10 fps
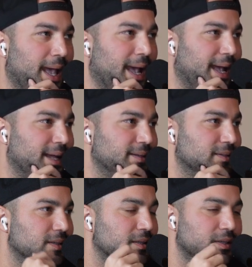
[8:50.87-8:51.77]

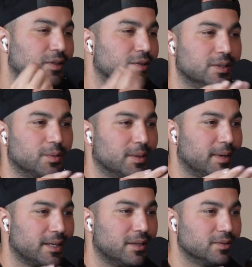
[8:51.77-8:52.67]
And literally one of
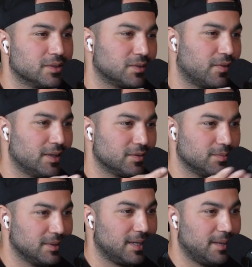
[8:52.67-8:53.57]
my closest friends
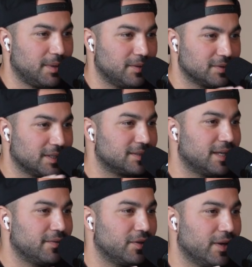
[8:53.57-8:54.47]
from the time I was like
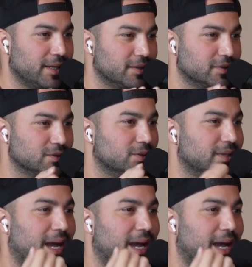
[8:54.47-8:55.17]
7 or 8 years old,